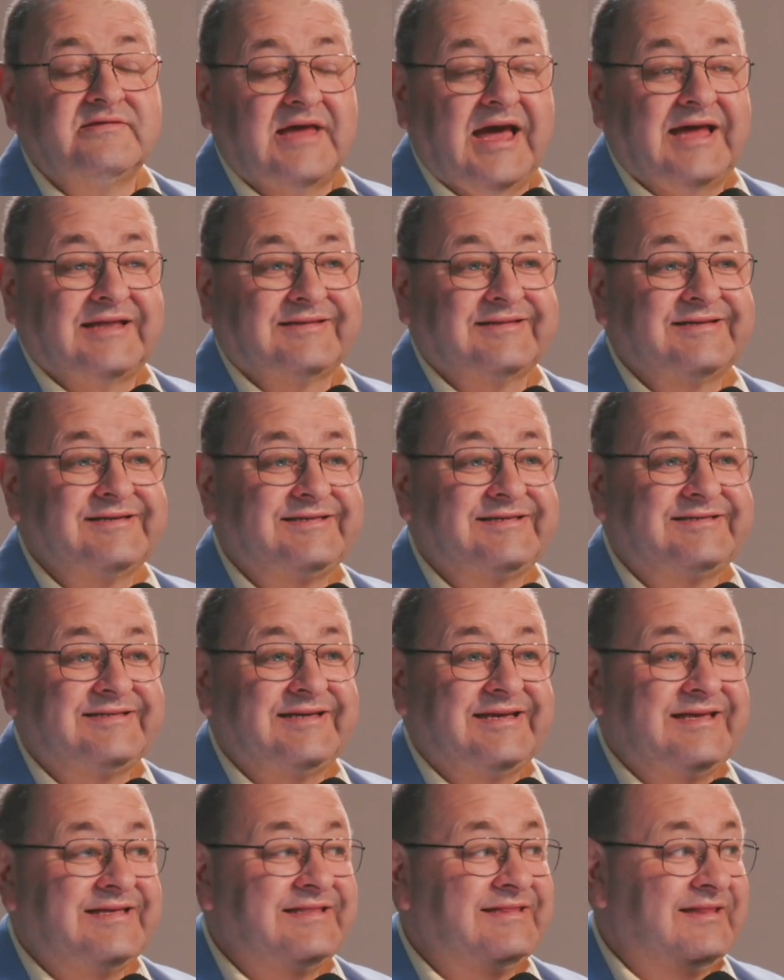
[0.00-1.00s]
at least
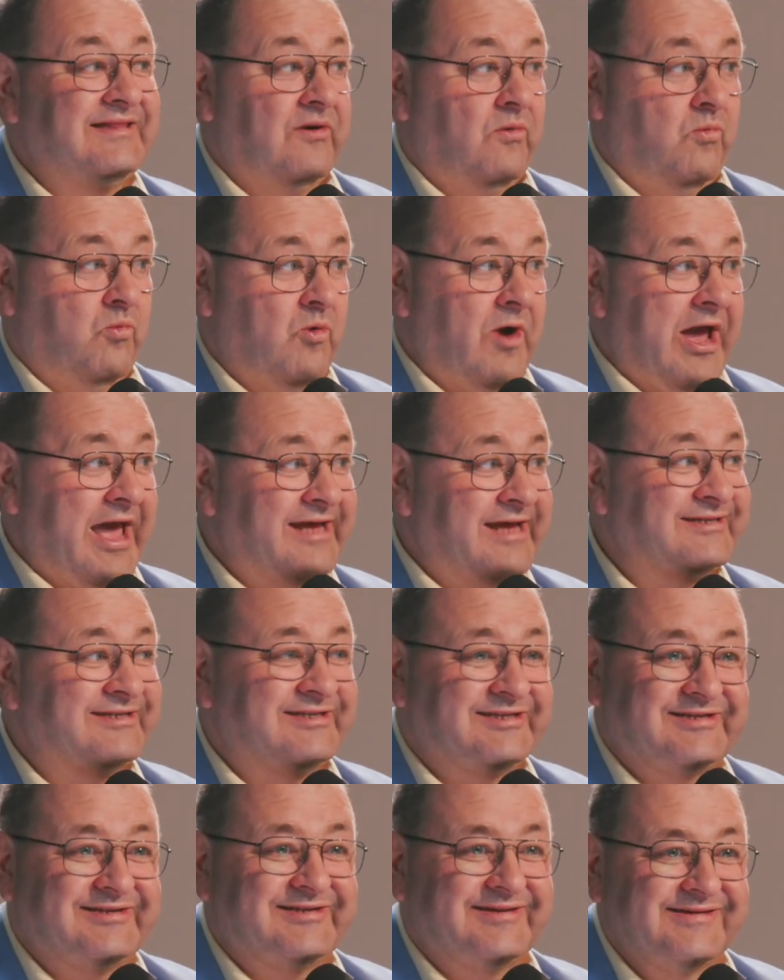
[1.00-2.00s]
in the
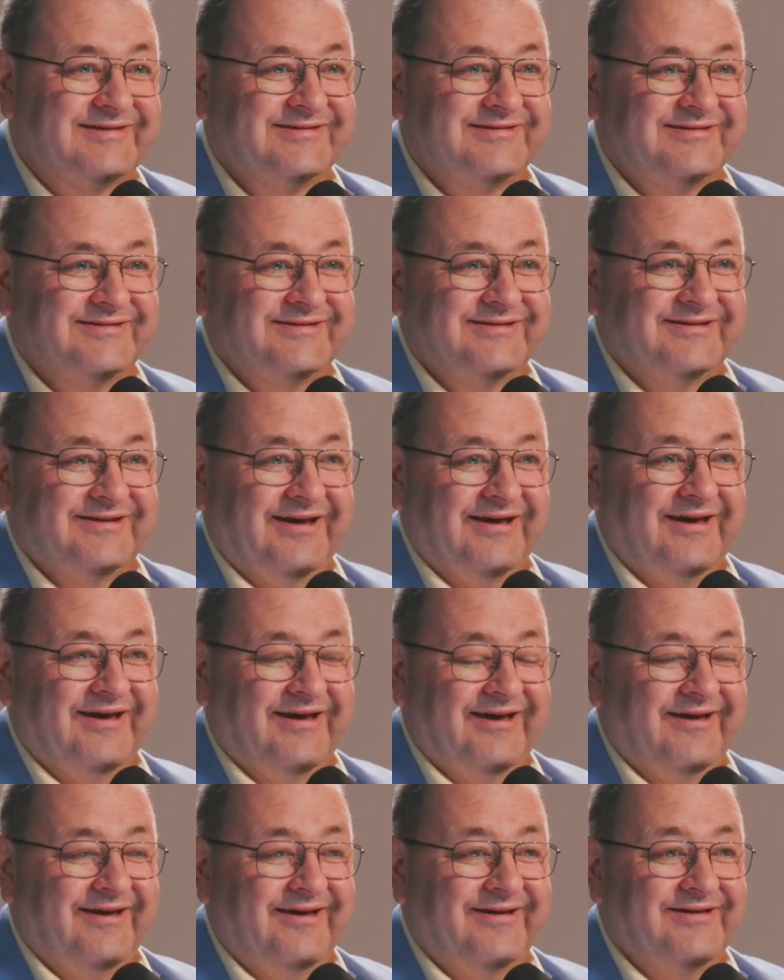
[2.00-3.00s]
West,
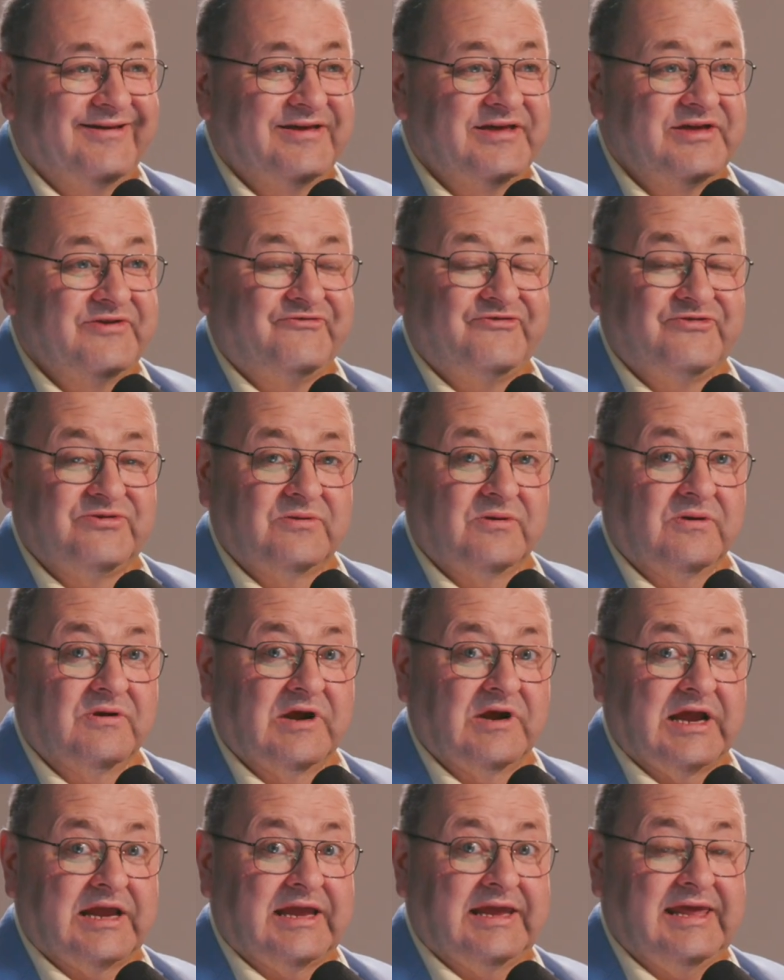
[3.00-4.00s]
if
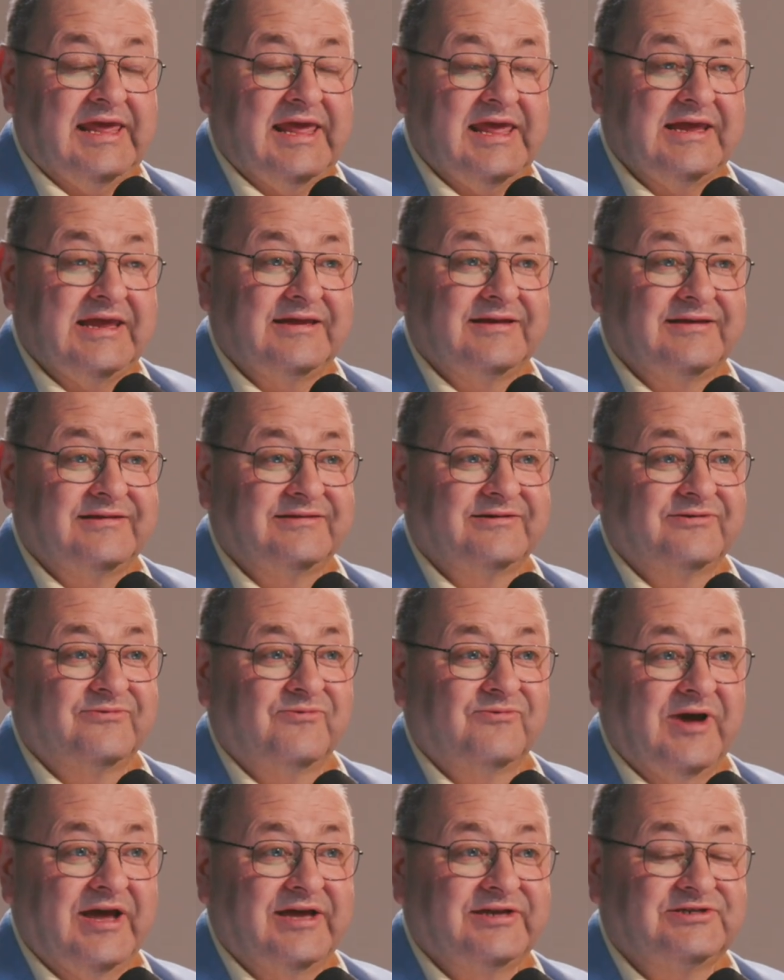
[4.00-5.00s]
you're a king in the
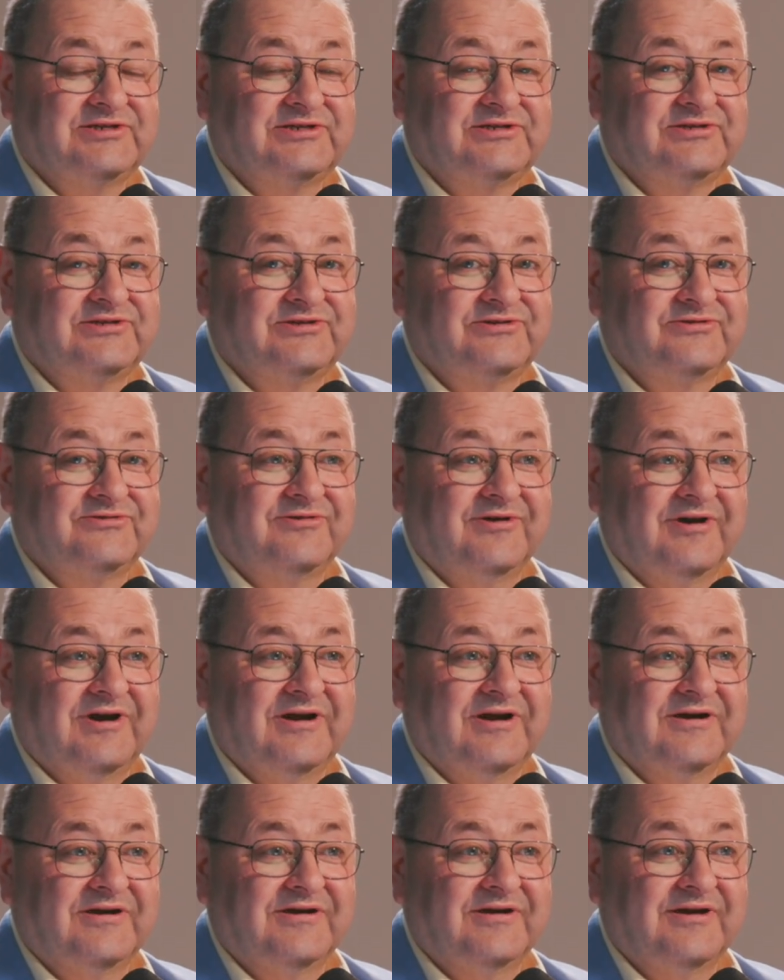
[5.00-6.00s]
West, you
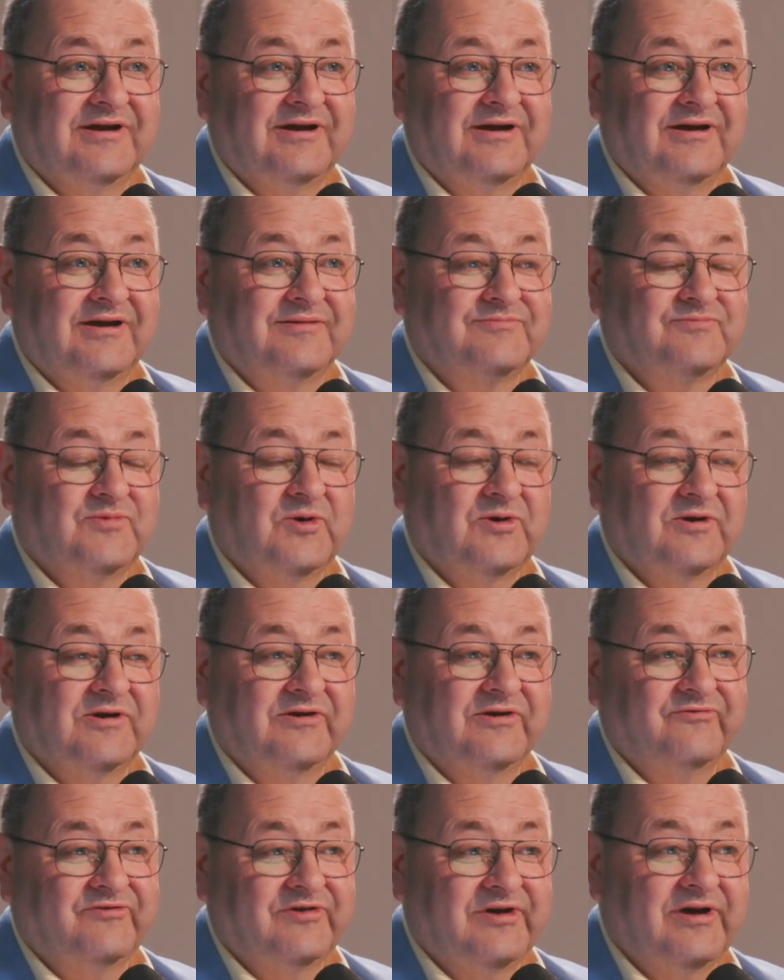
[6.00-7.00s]
are more
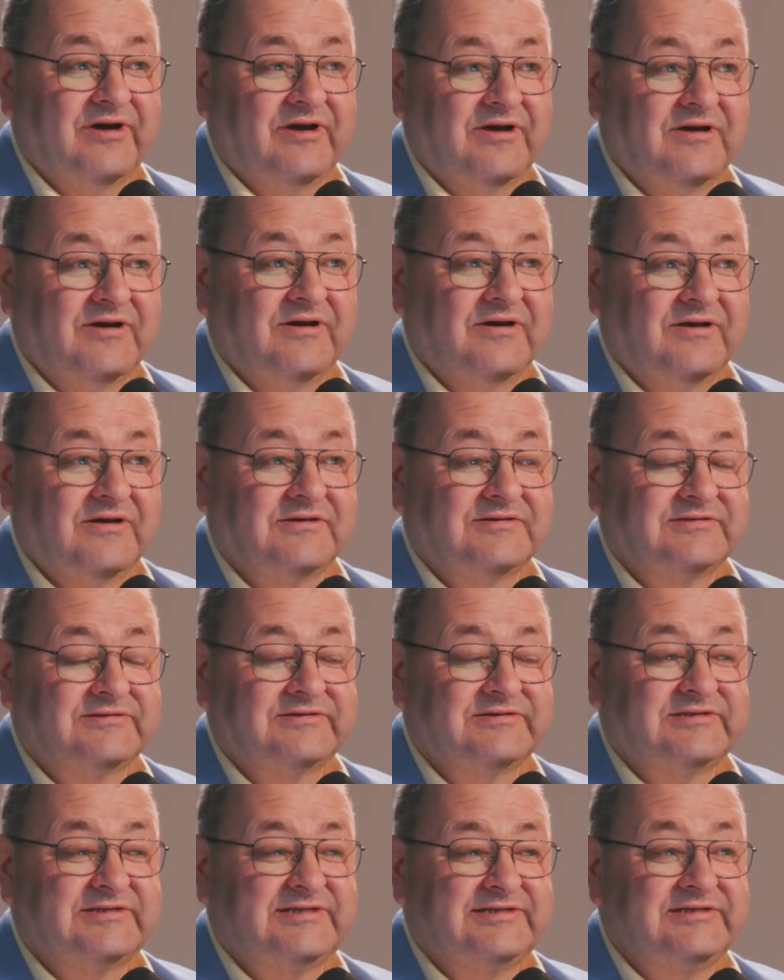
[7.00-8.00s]
of a
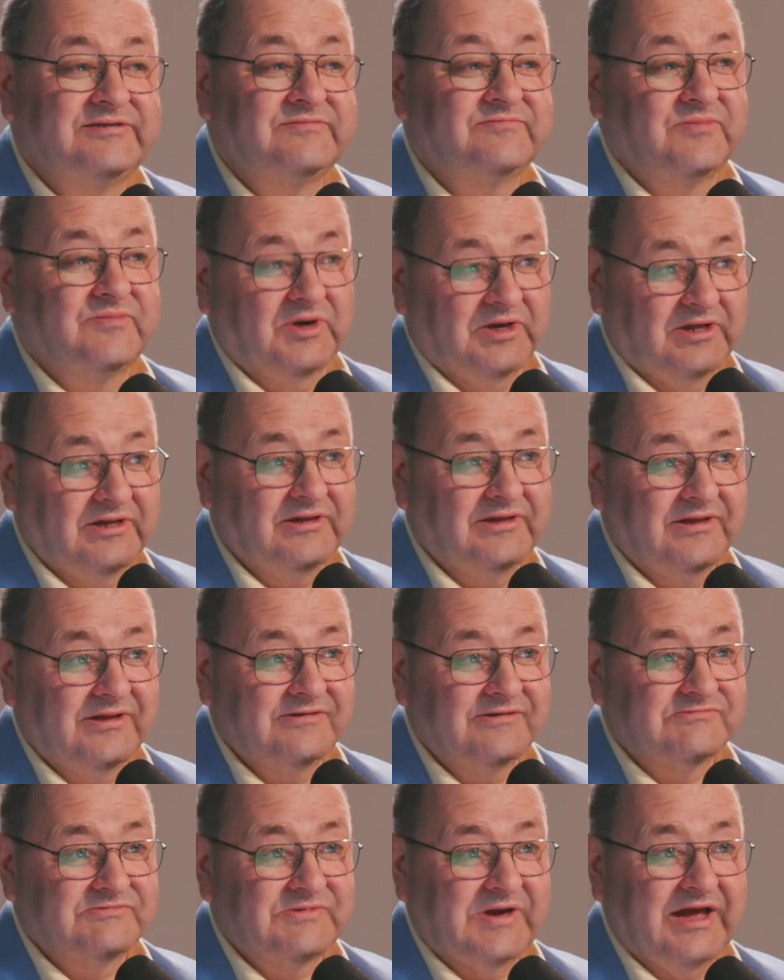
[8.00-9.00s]

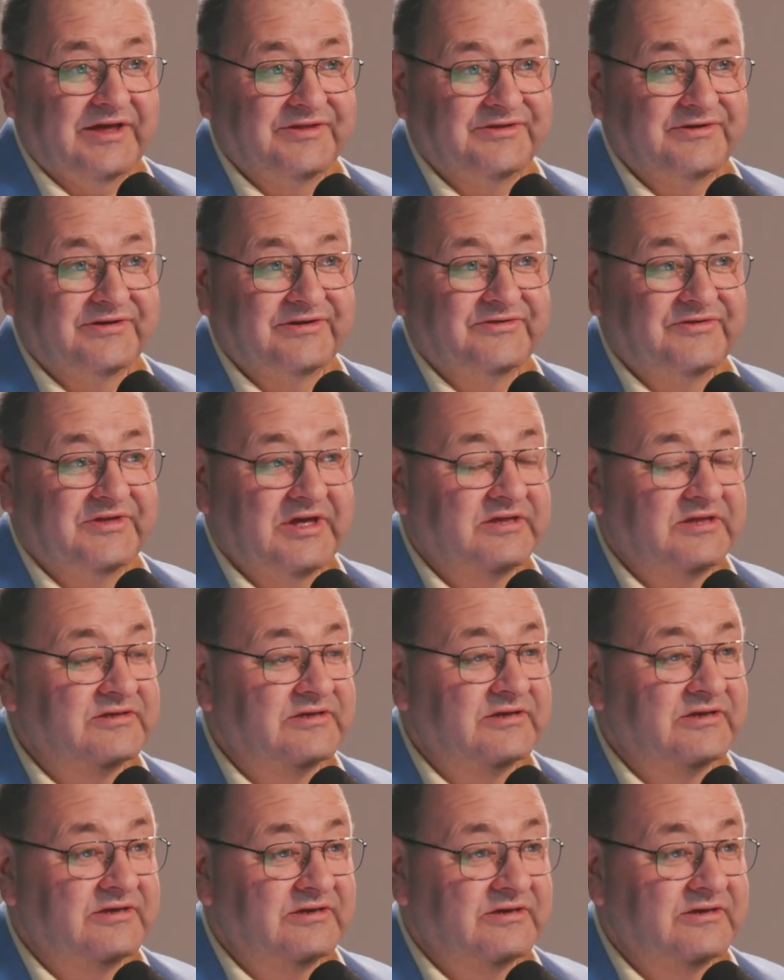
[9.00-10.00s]
symbol rather
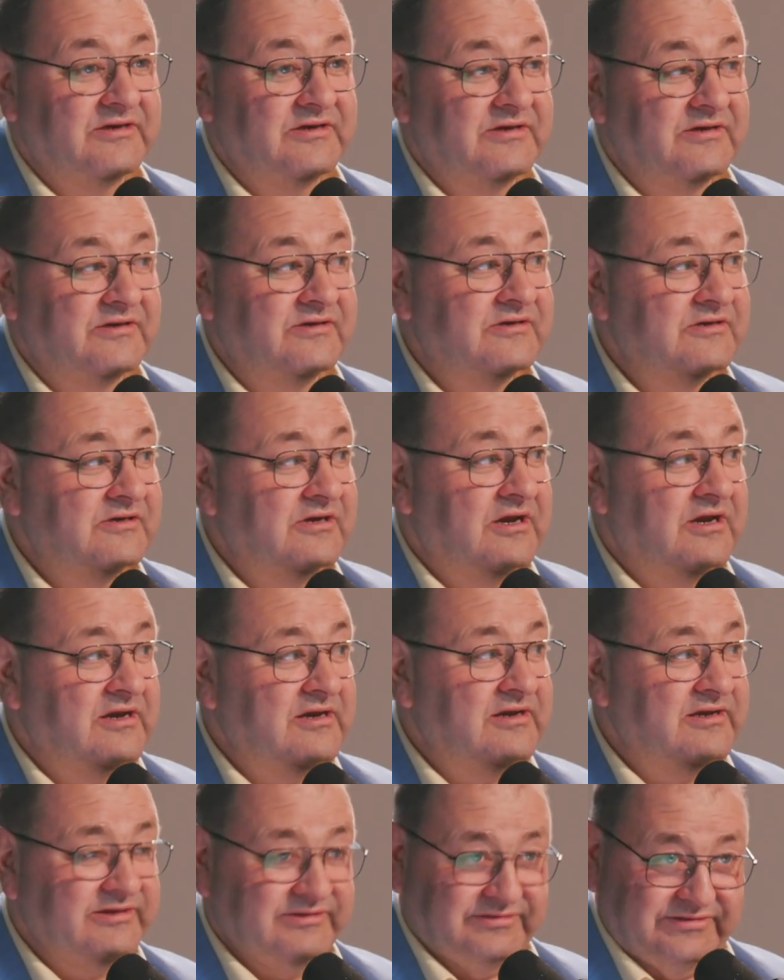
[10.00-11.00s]
than a
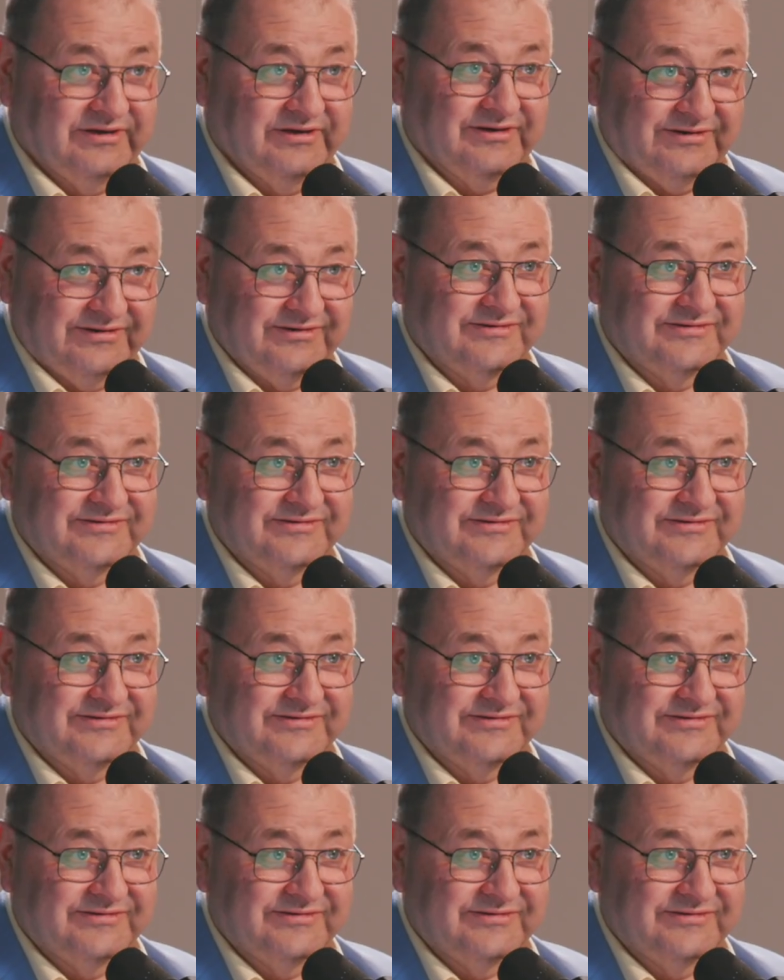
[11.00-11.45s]
leader.